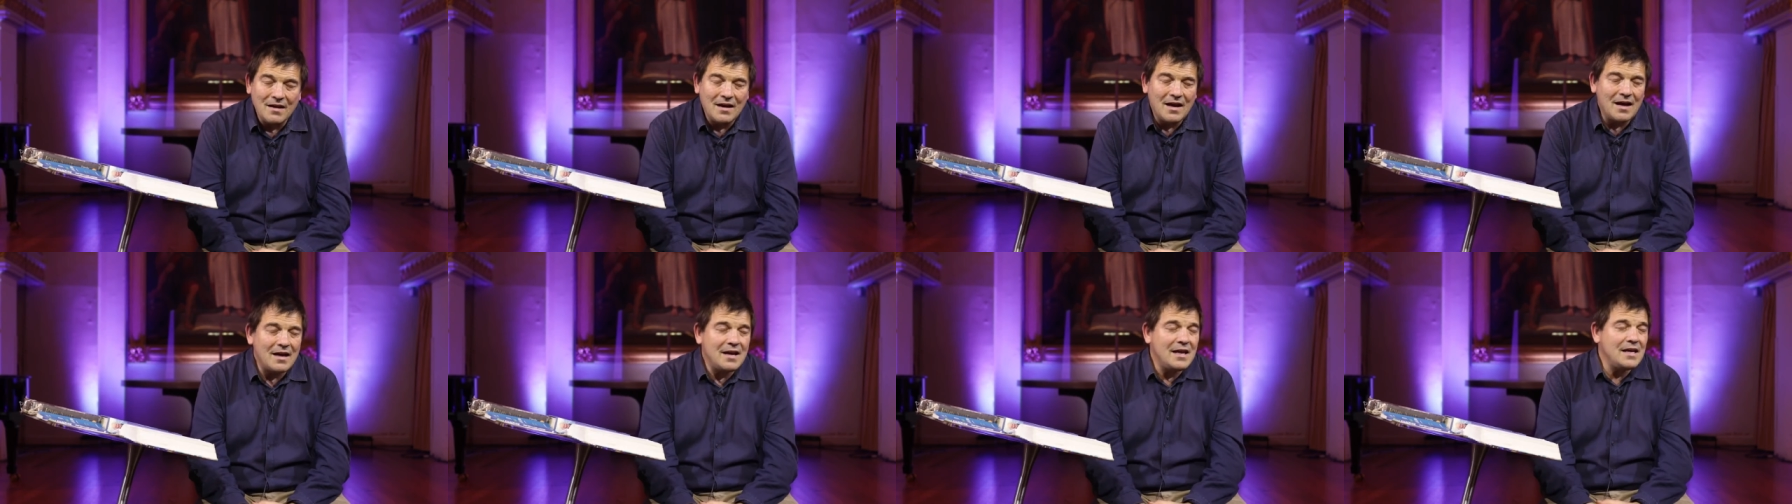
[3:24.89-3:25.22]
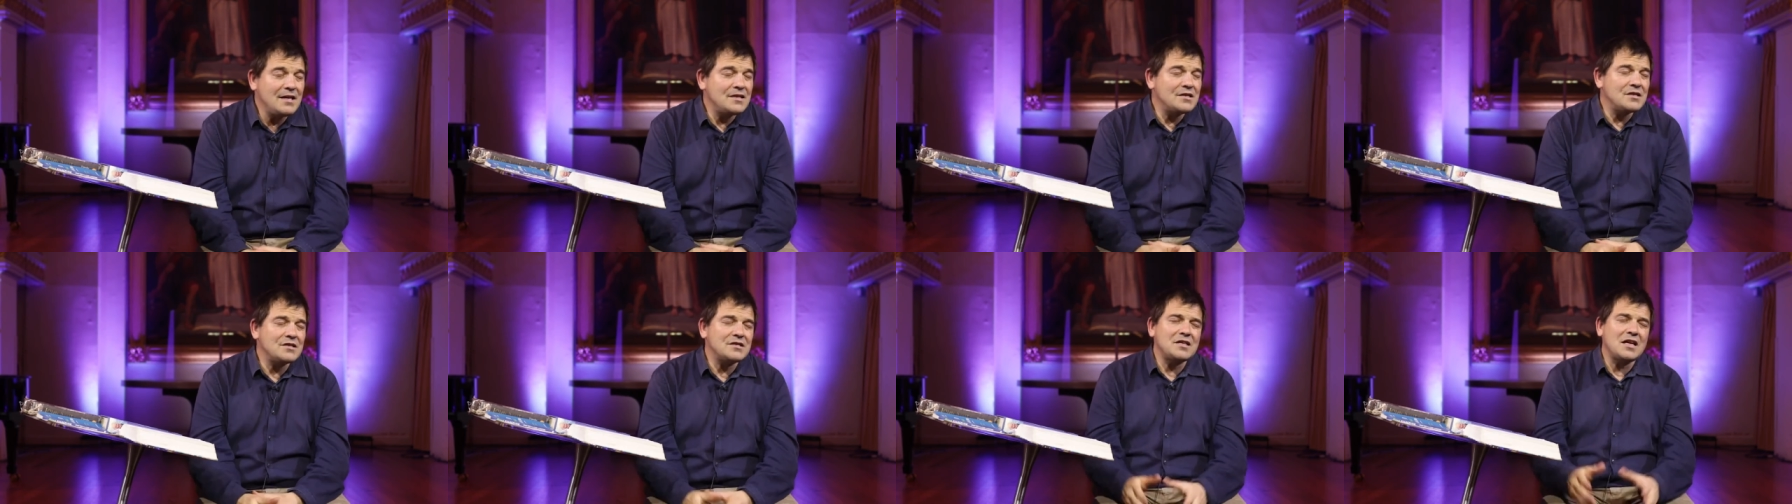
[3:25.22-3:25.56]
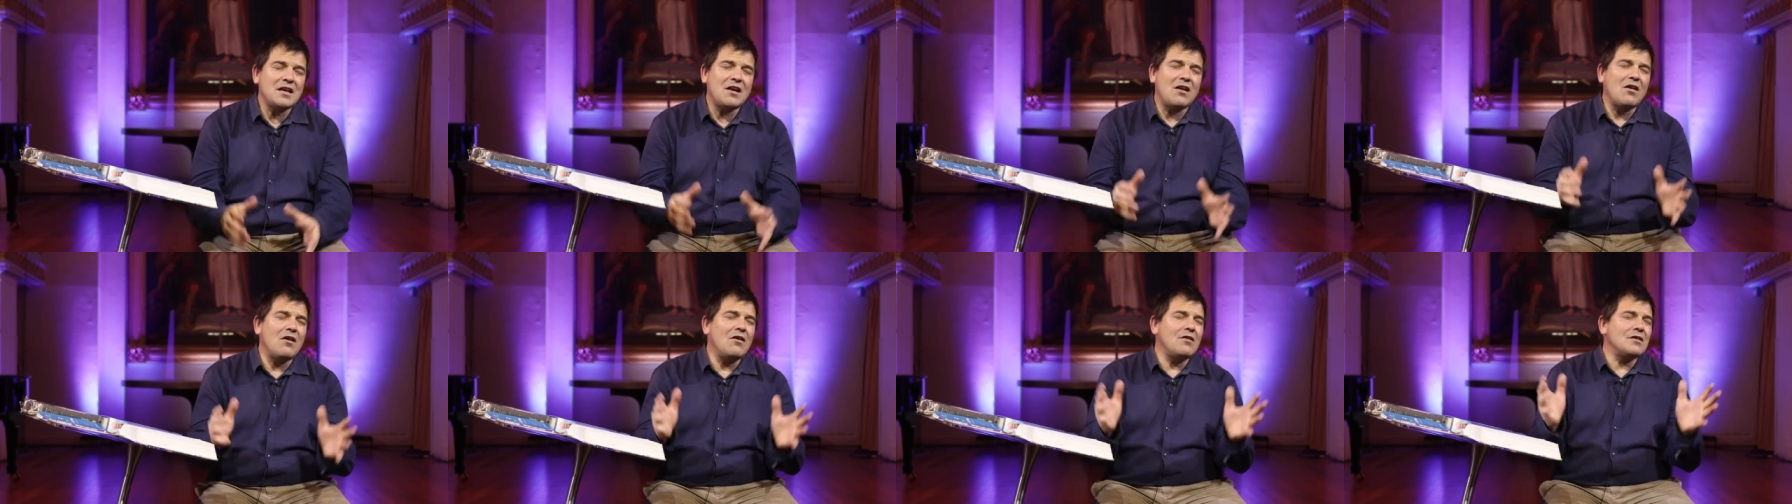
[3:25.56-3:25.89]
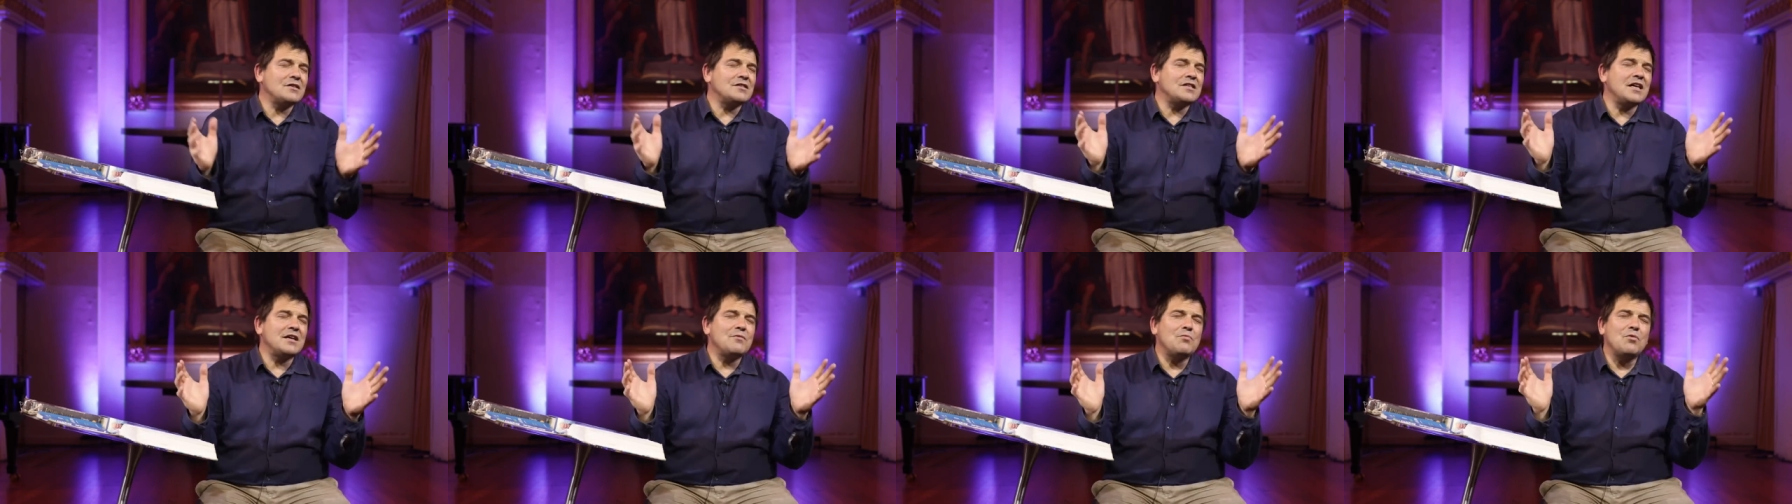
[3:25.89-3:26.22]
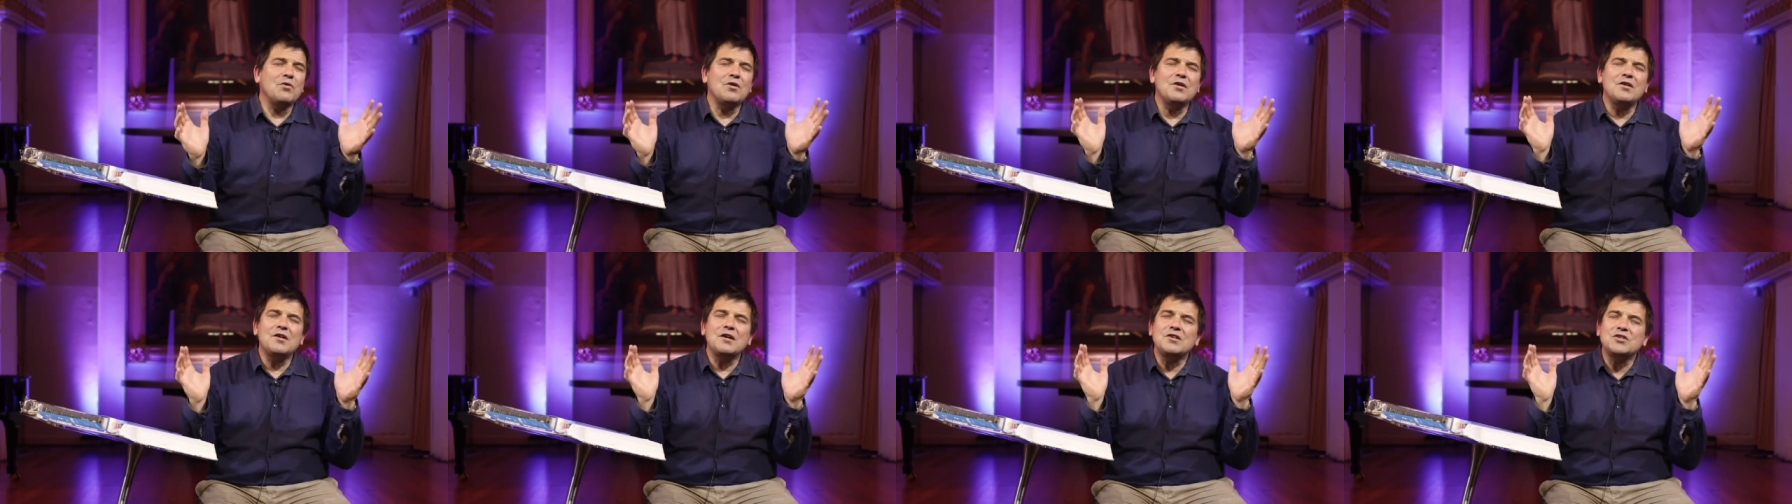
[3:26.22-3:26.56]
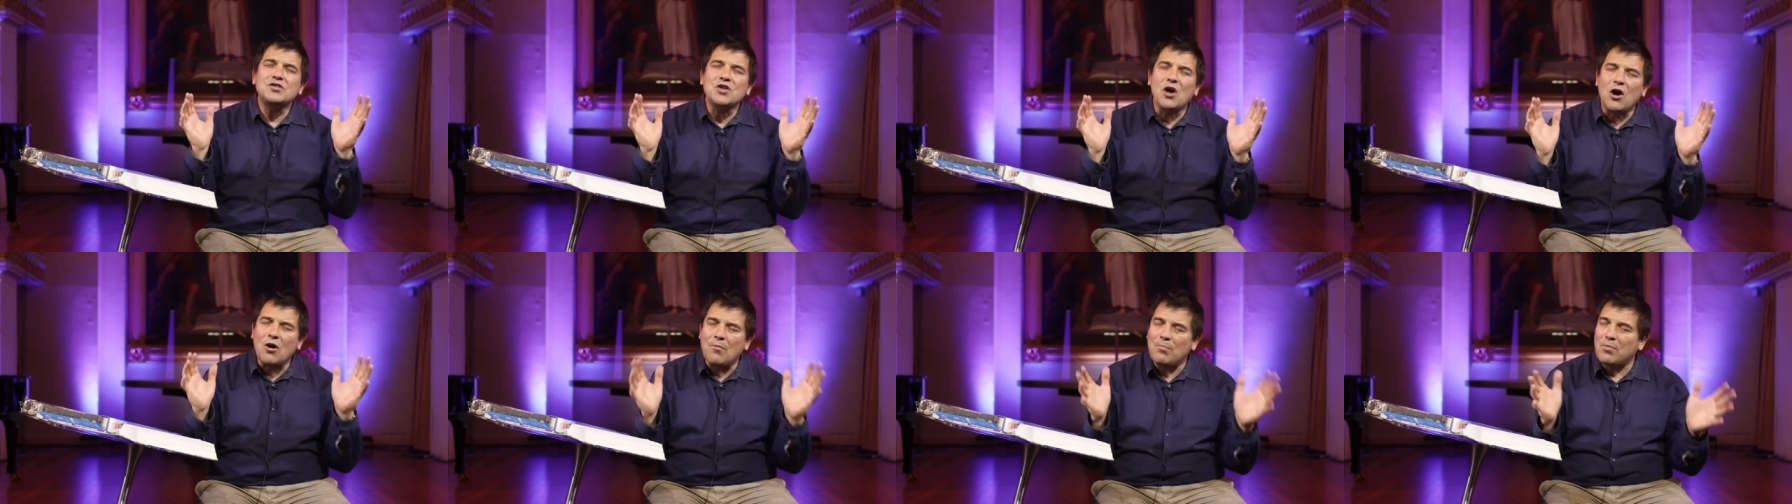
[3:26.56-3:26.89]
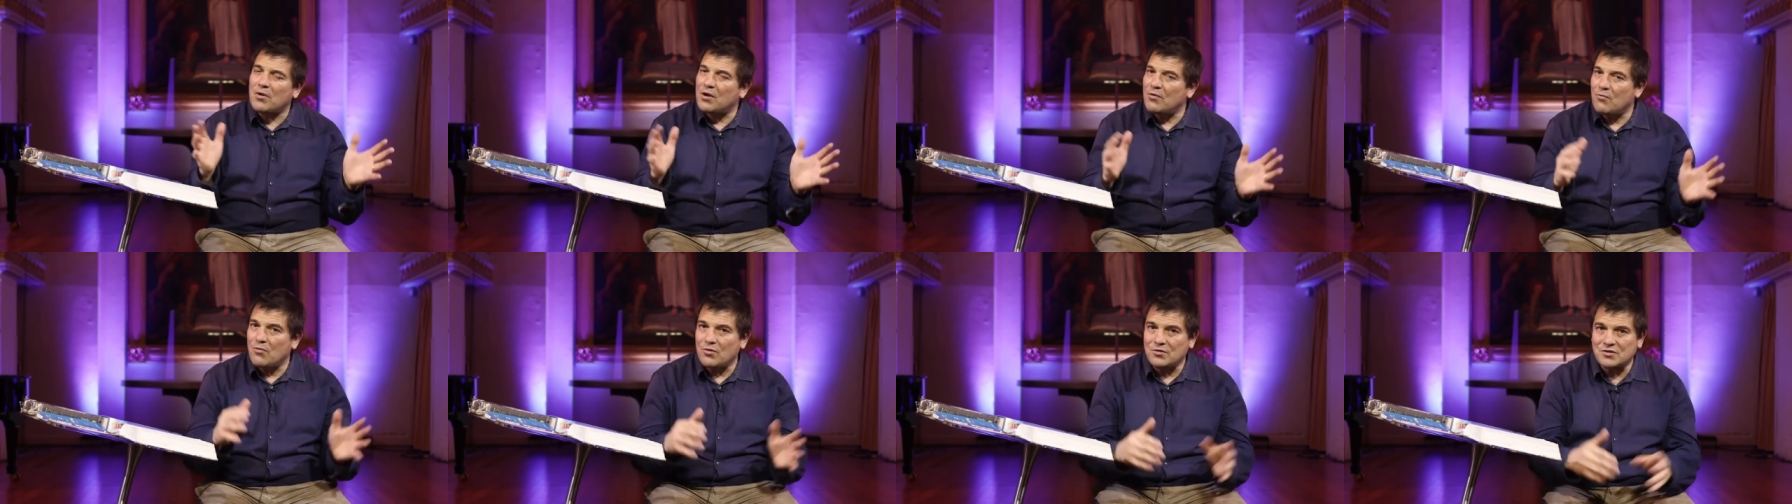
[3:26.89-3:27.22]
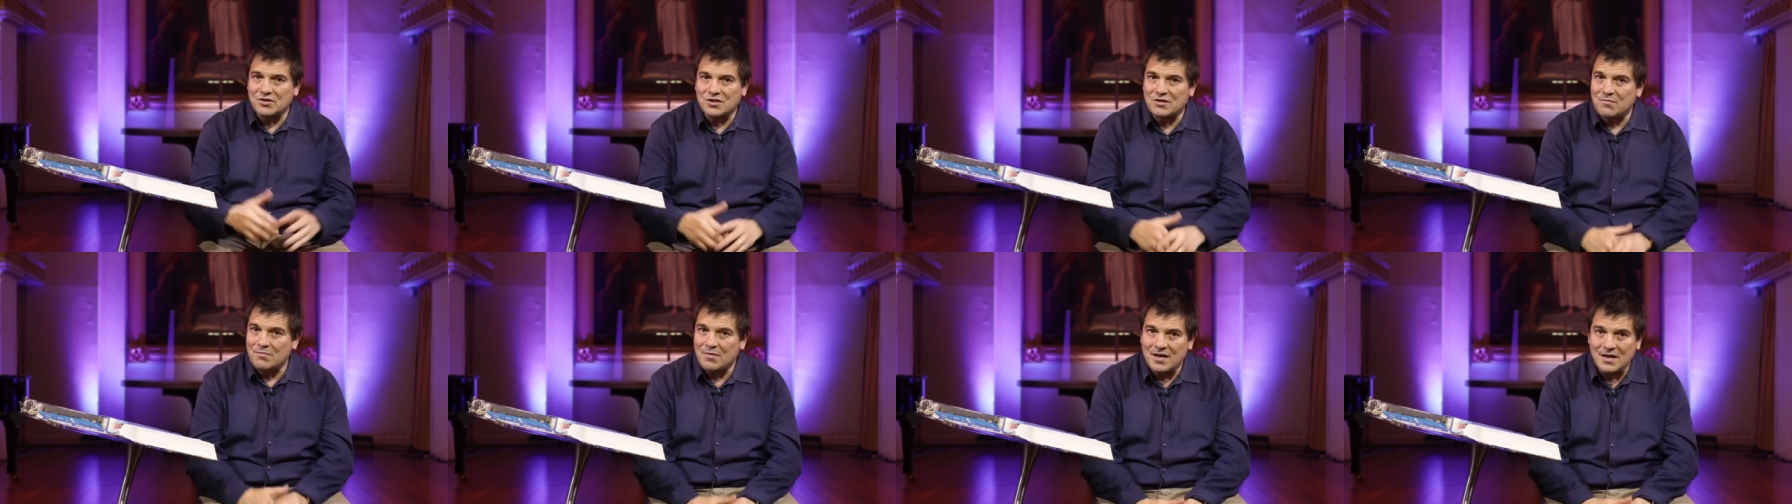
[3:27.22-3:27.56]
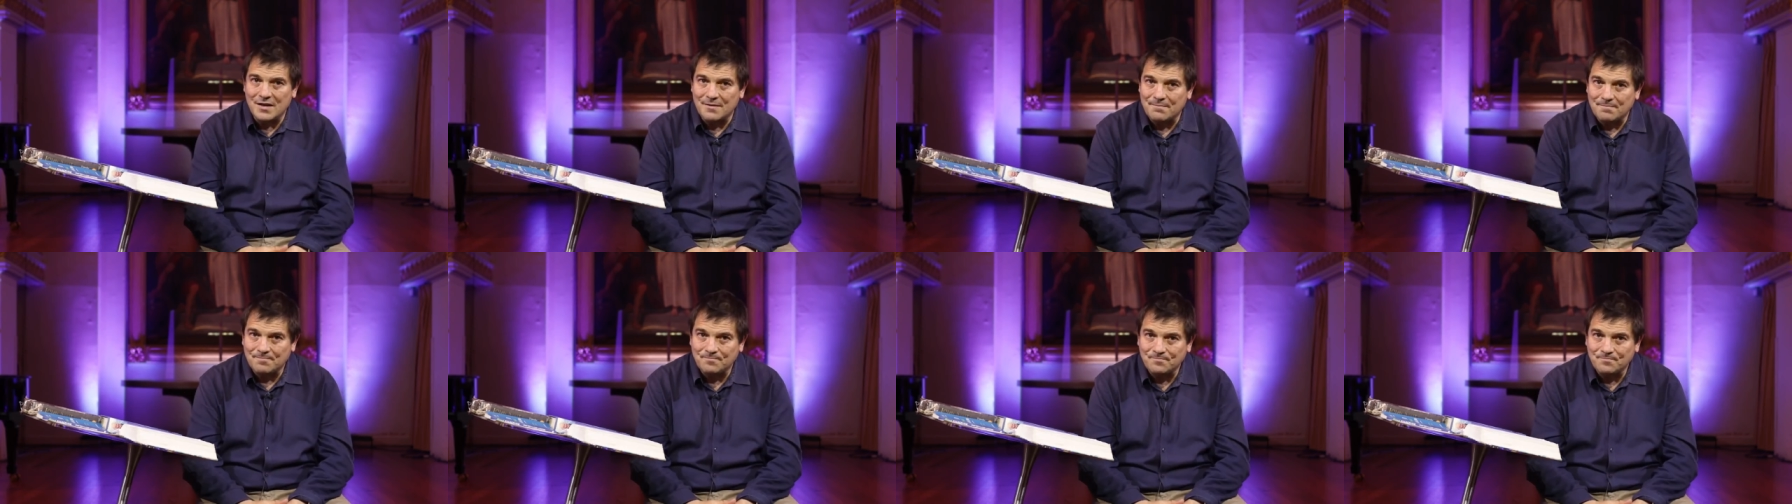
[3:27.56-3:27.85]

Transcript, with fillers: And he just said, Clark said, what an example it was to me.